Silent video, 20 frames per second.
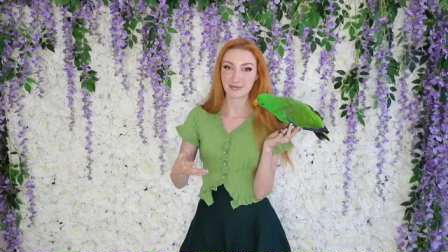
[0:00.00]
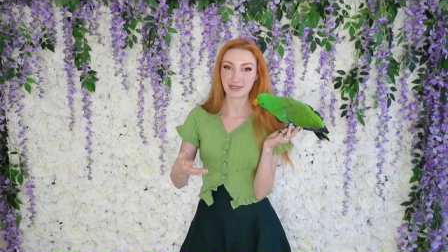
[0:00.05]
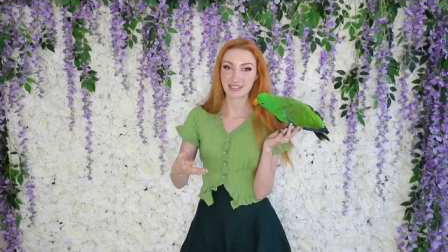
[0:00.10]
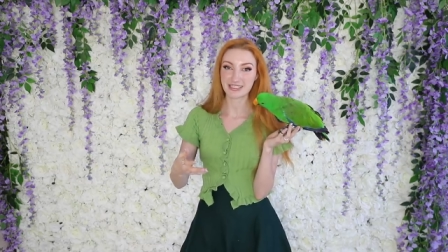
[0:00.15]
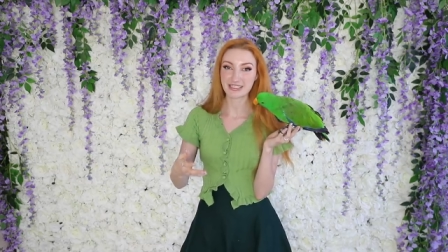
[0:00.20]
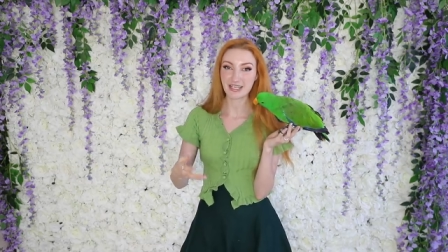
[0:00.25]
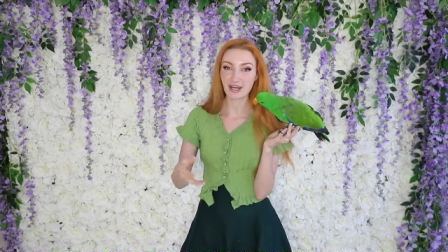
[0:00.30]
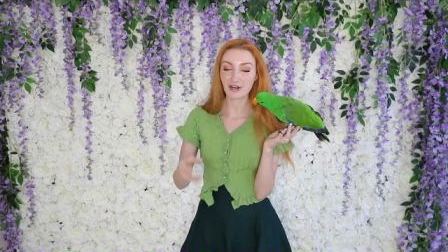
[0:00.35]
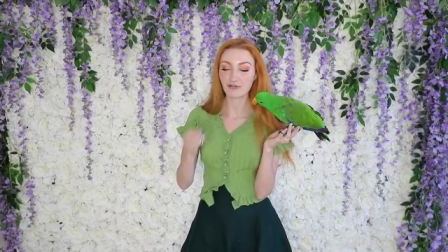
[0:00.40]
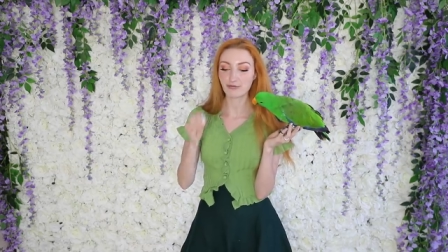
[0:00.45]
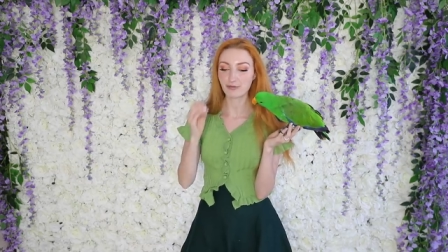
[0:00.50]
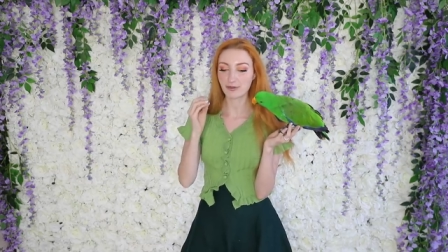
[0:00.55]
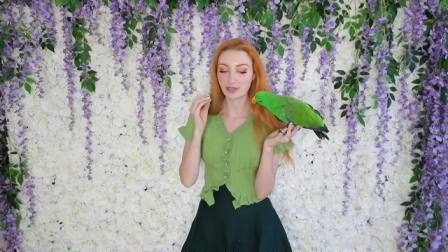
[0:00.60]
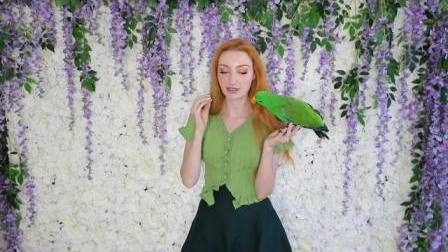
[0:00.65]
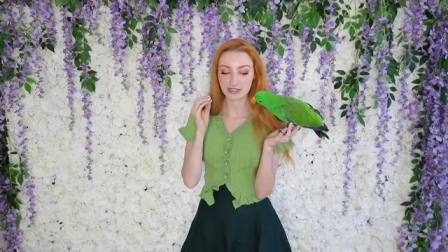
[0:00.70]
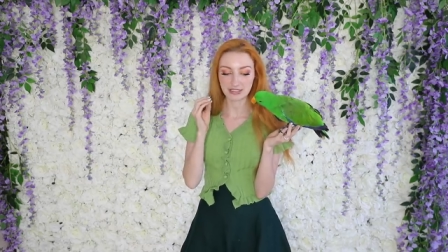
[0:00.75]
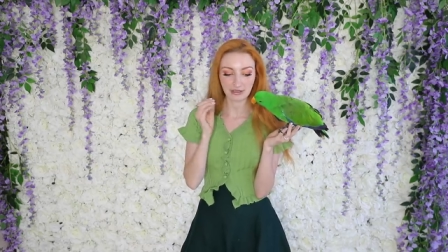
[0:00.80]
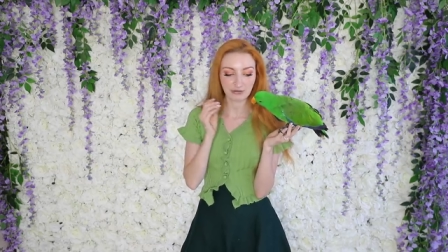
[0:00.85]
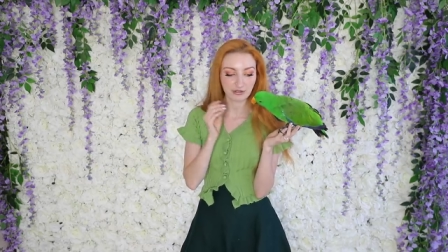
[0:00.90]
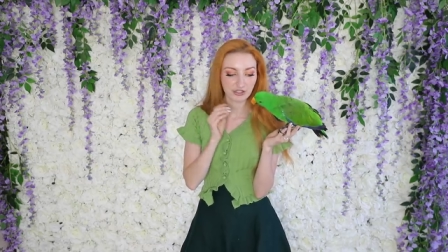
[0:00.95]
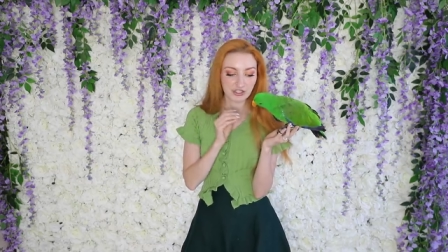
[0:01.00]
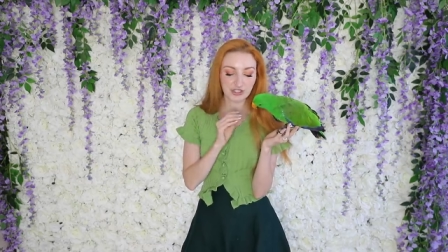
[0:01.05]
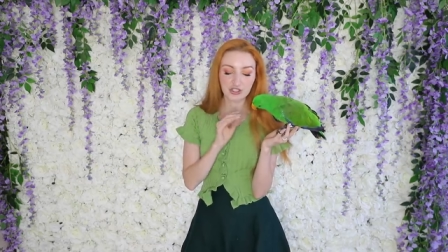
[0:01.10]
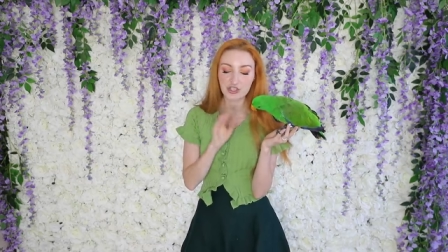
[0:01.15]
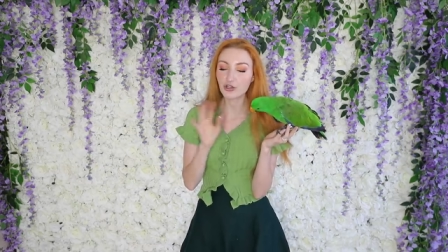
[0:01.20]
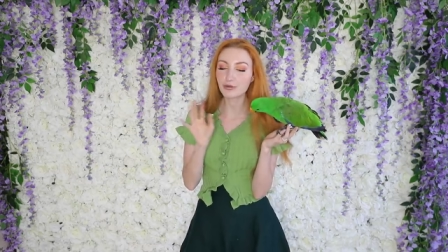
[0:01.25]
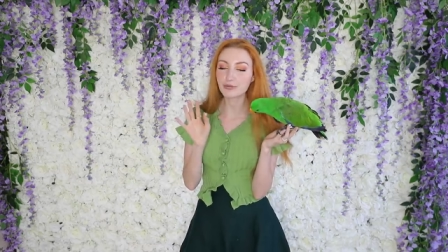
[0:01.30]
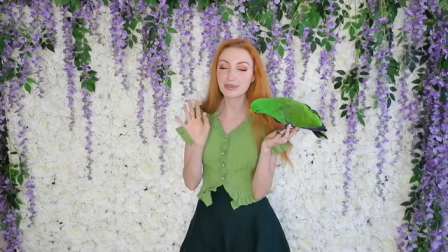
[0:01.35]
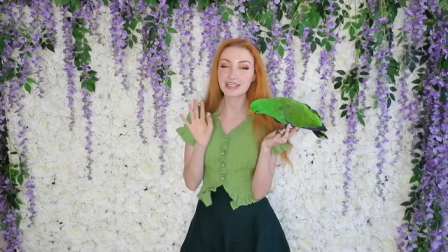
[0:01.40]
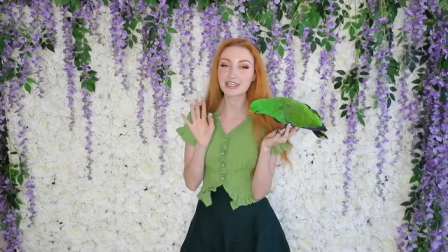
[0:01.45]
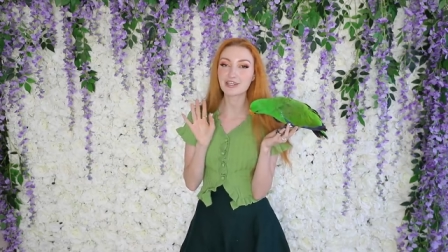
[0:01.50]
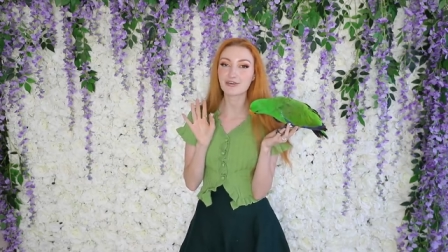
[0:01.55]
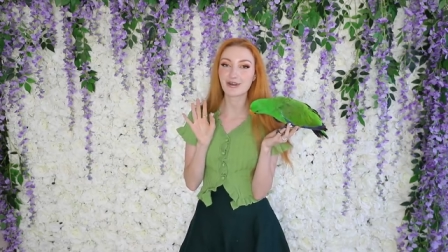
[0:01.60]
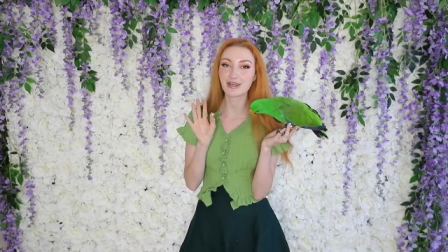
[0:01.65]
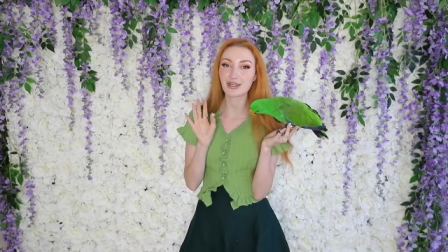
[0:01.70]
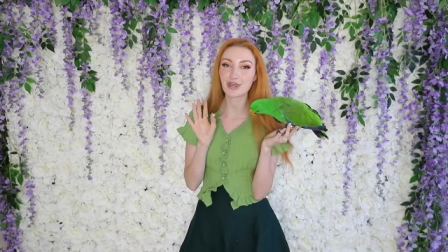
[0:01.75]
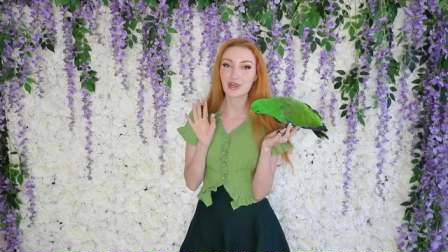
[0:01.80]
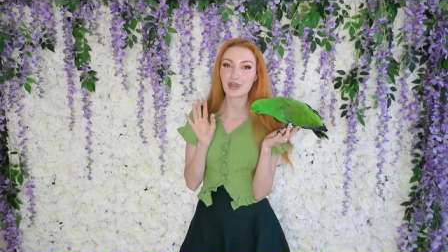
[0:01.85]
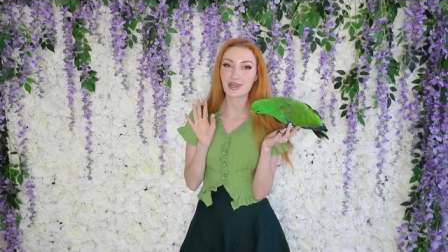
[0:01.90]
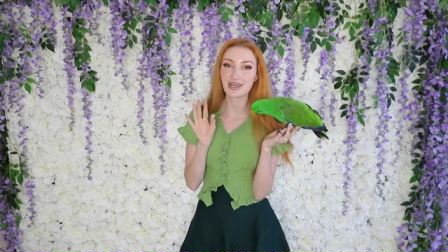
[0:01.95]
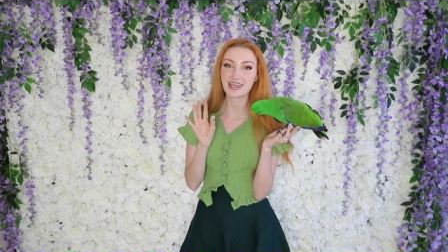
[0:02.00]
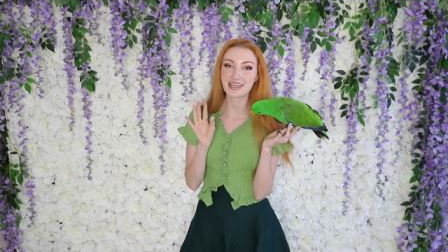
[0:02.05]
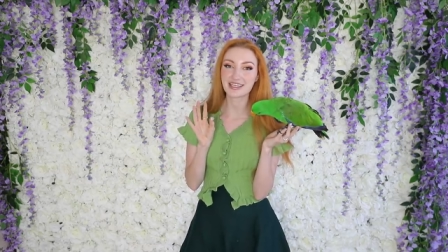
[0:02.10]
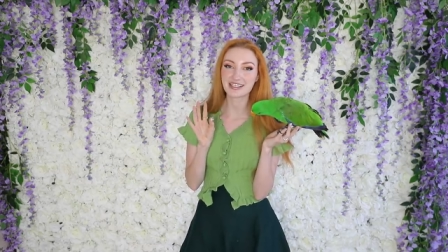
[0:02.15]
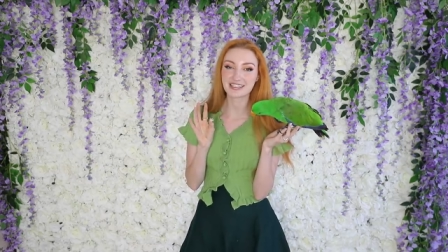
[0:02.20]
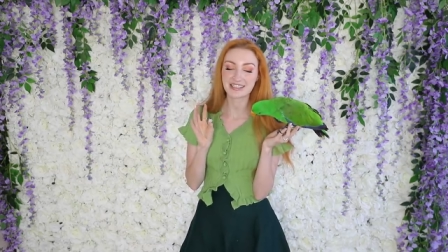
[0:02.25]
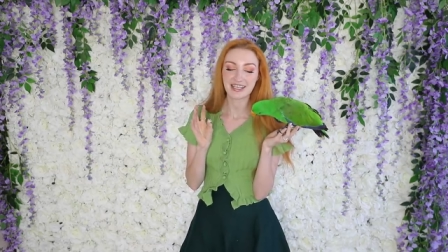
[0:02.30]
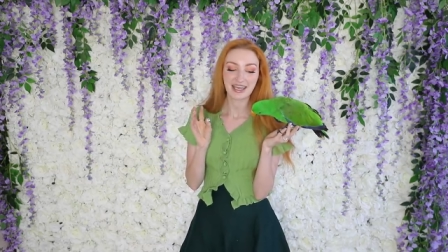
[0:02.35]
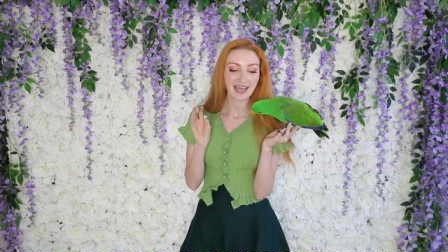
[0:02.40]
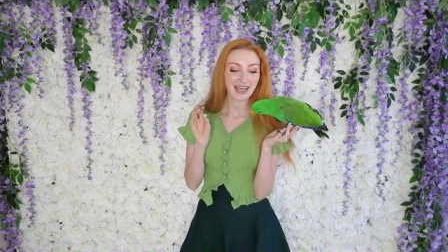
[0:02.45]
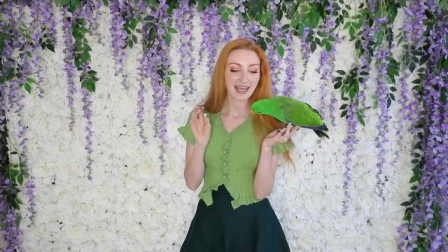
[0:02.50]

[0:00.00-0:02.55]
myself because there were so many green things